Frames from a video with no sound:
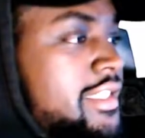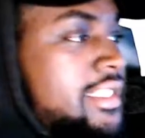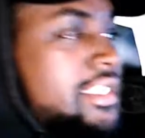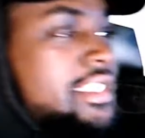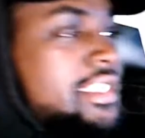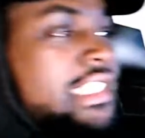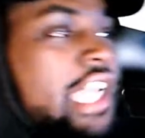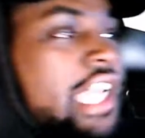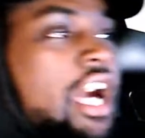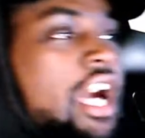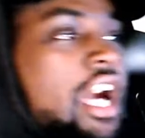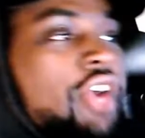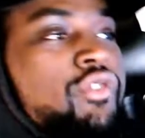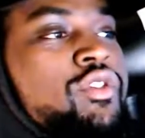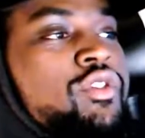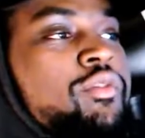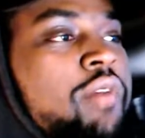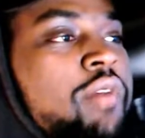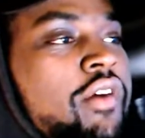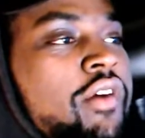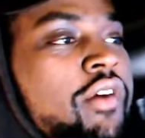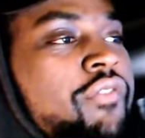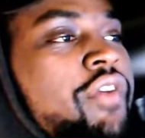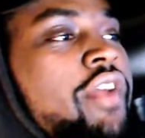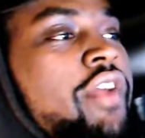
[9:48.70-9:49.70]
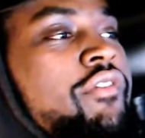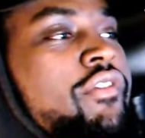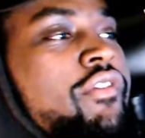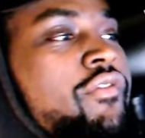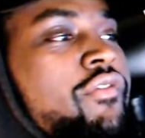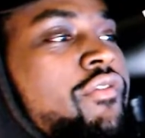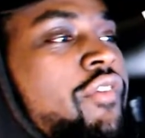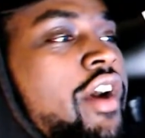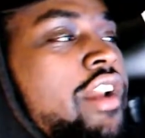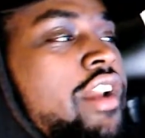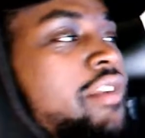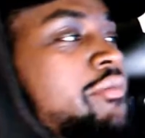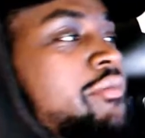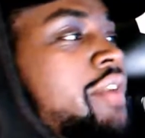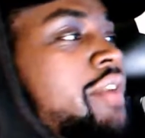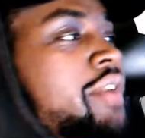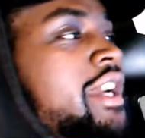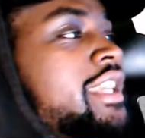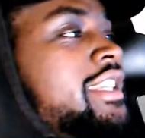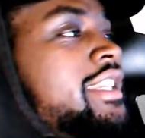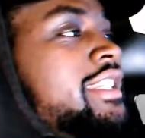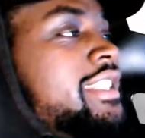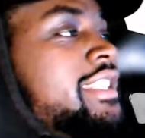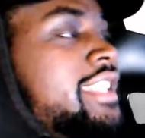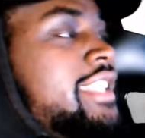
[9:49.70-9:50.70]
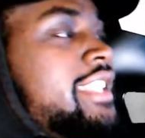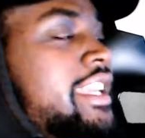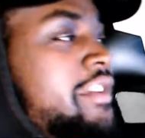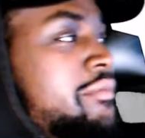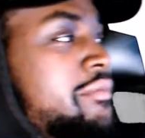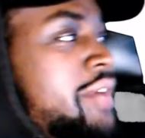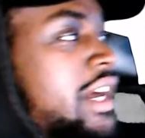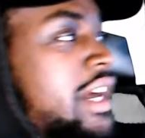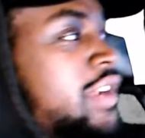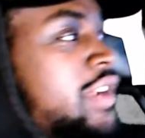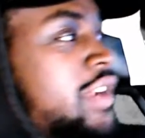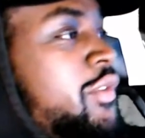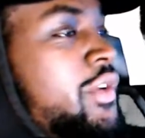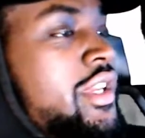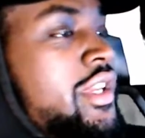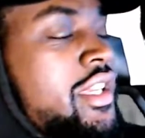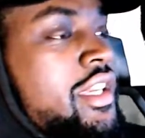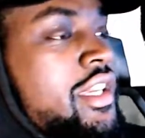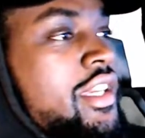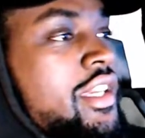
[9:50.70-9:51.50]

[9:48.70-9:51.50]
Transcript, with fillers: Doc was my favorite fighter back in the day, by the way.